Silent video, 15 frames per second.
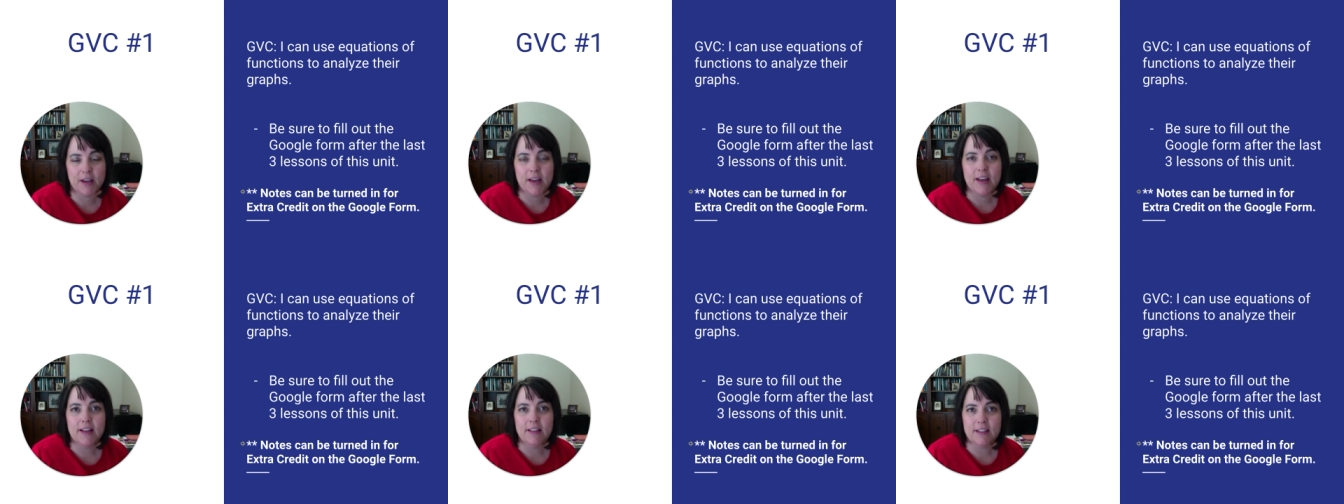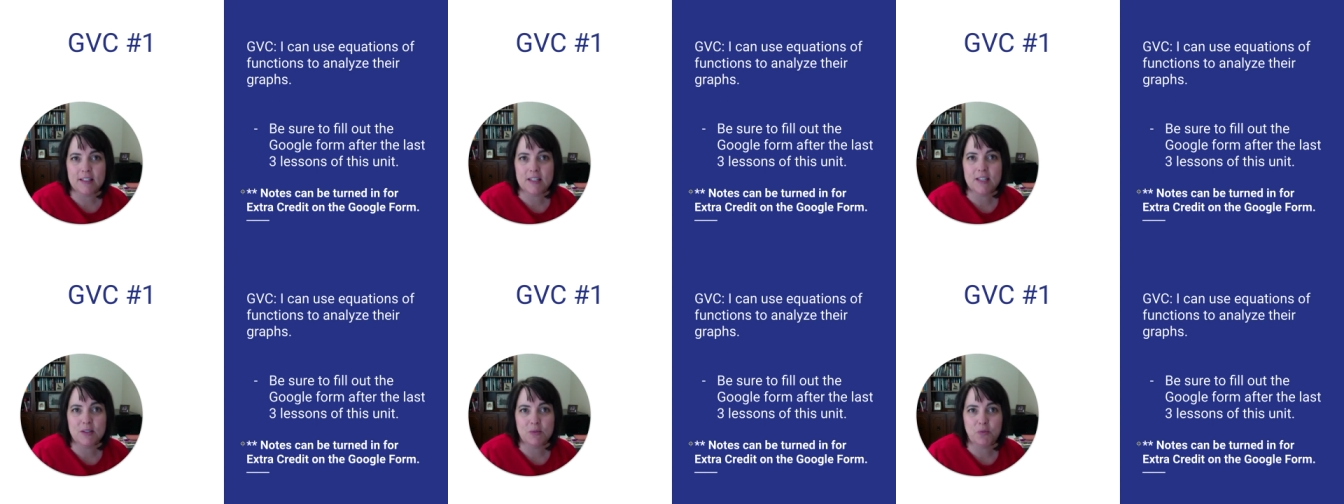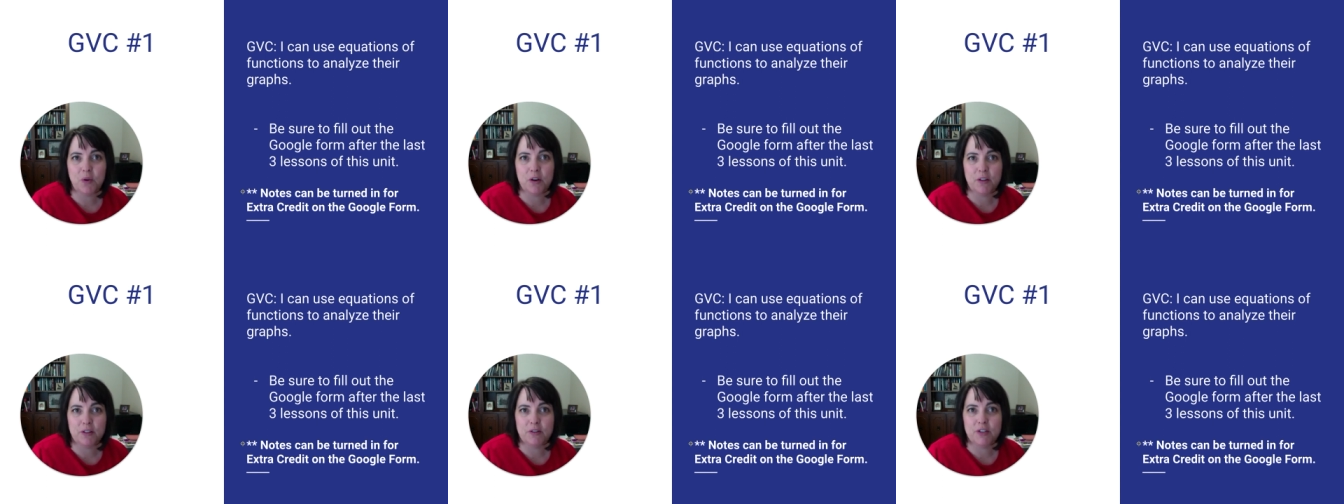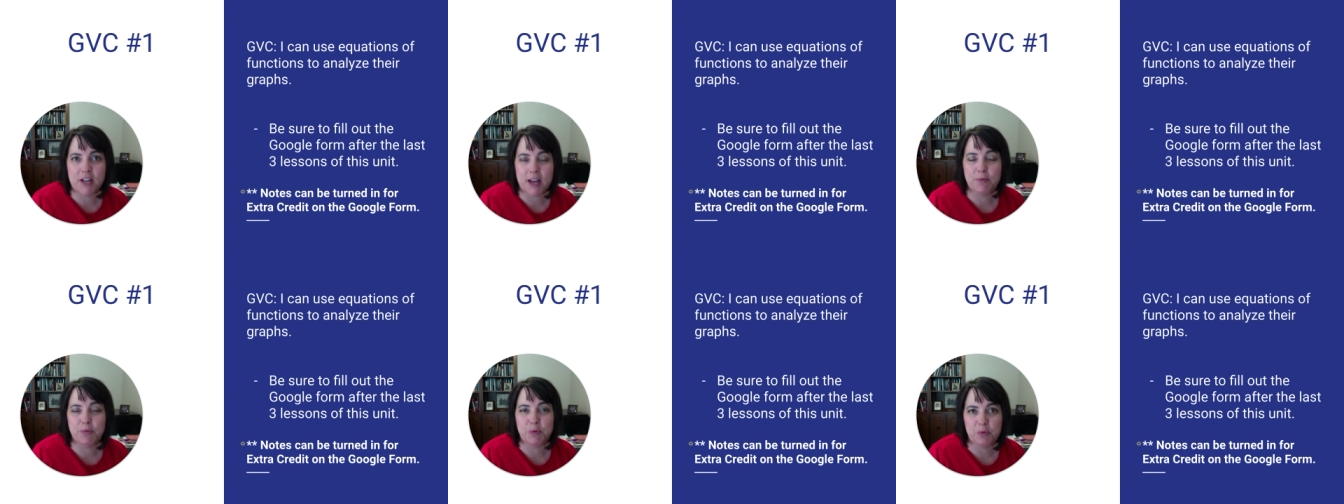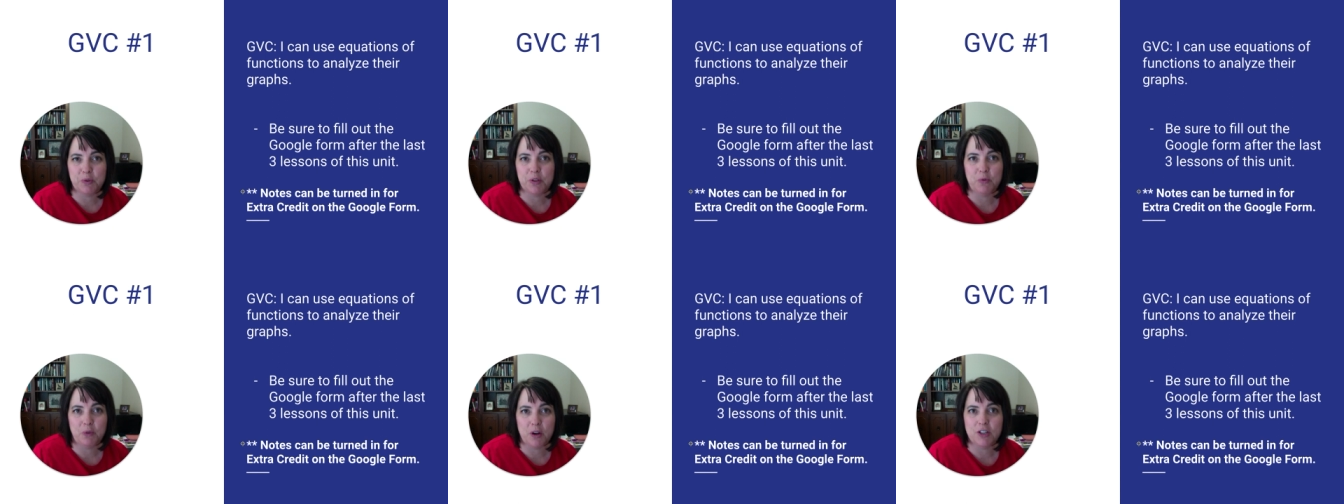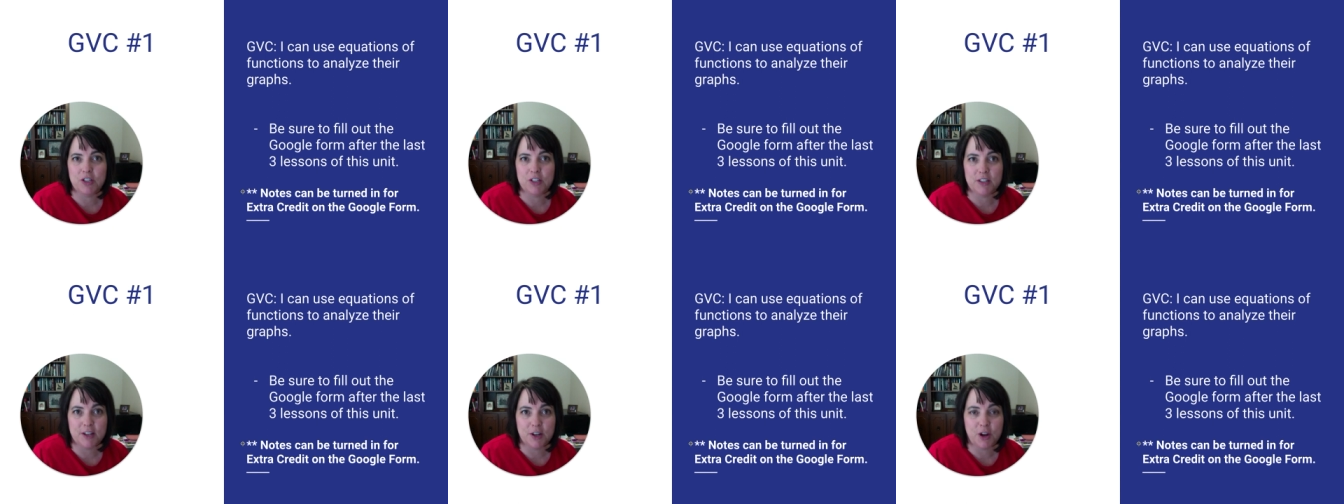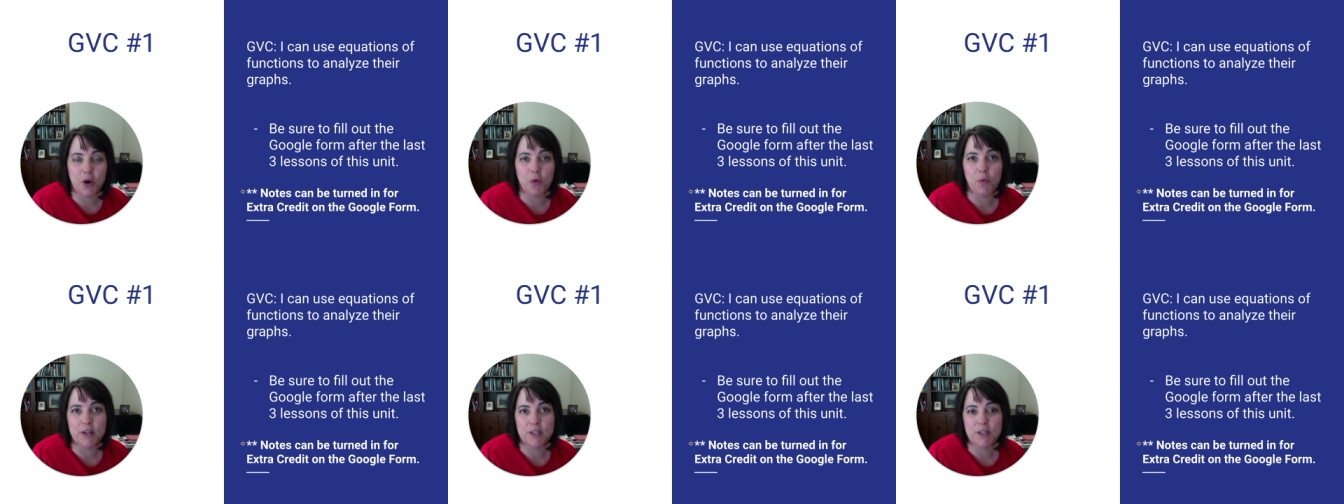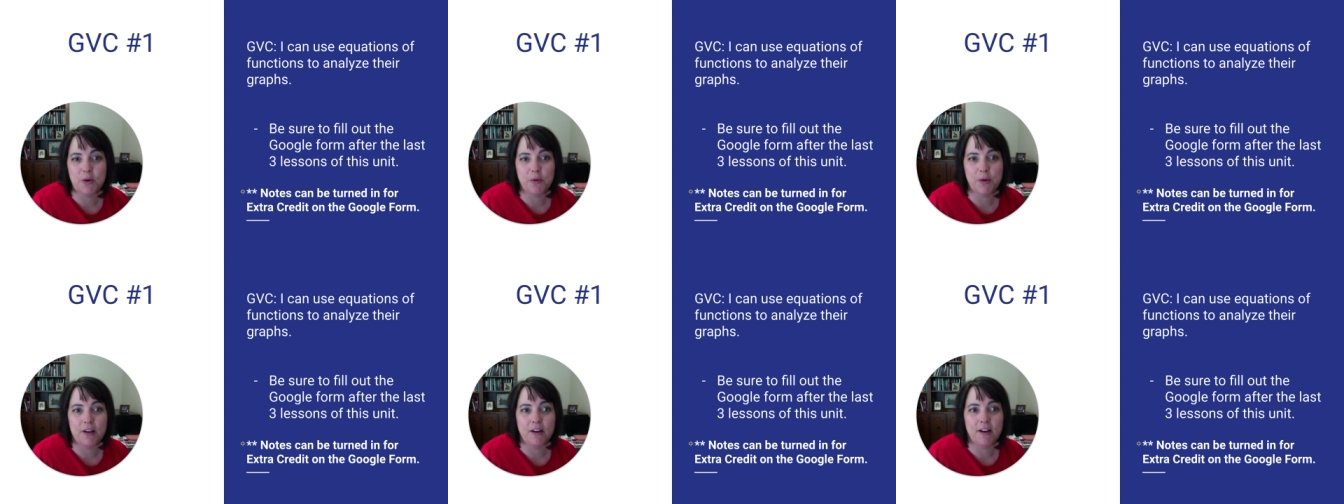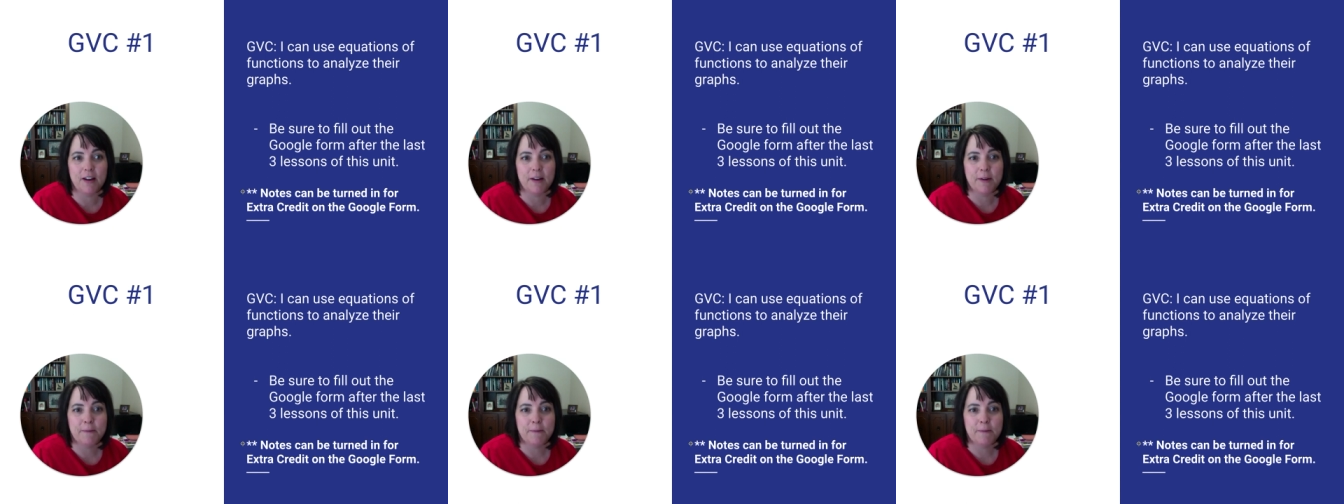This is one of those times we really want you to know what's going on.